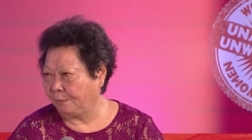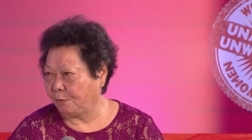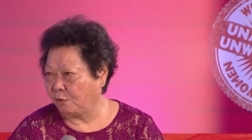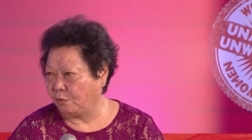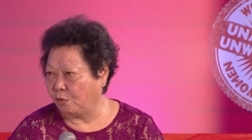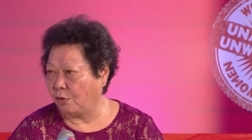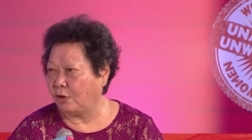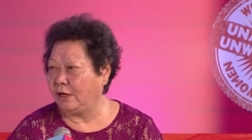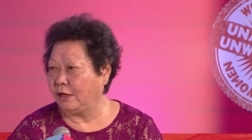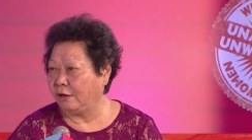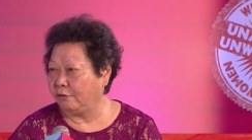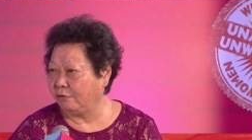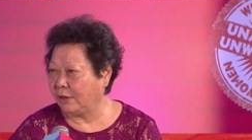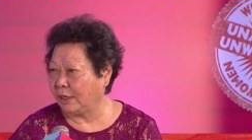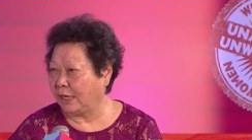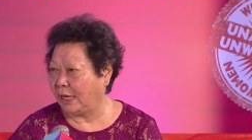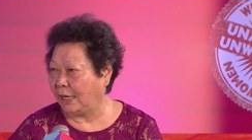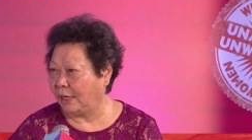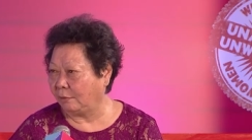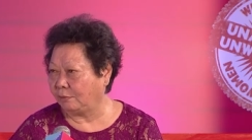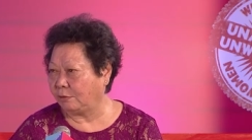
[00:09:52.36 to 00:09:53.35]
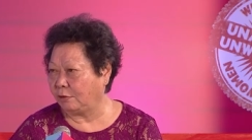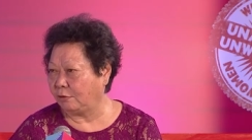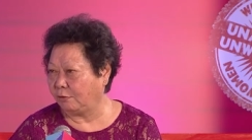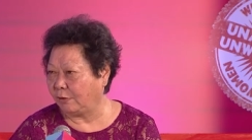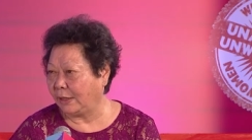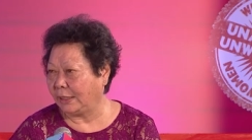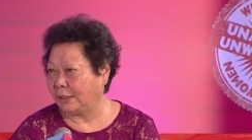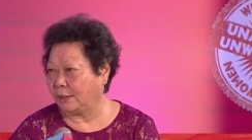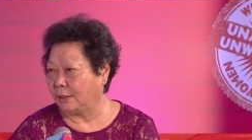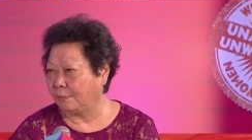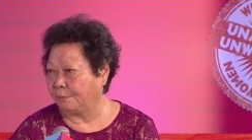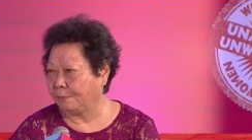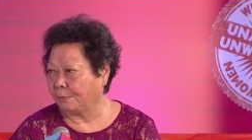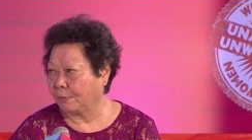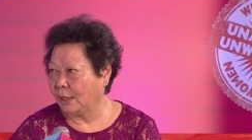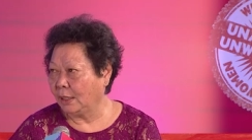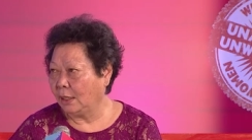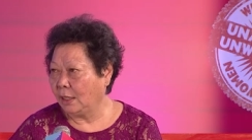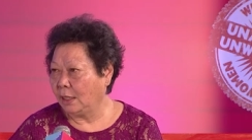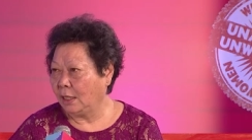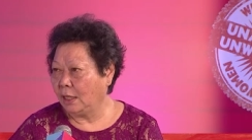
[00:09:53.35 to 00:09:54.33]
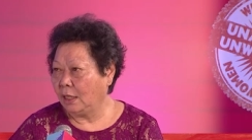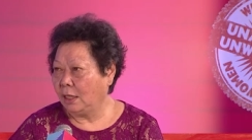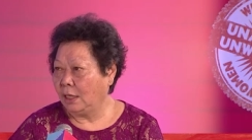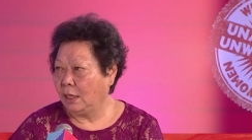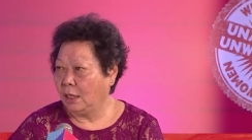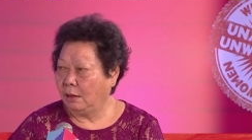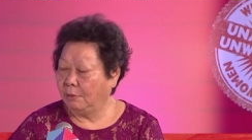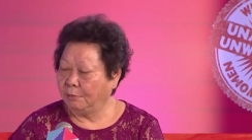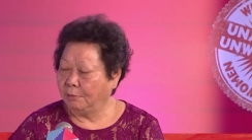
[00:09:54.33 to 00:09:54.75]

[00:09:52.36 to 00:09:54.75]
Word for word: For and where was your husband when all of this was happening?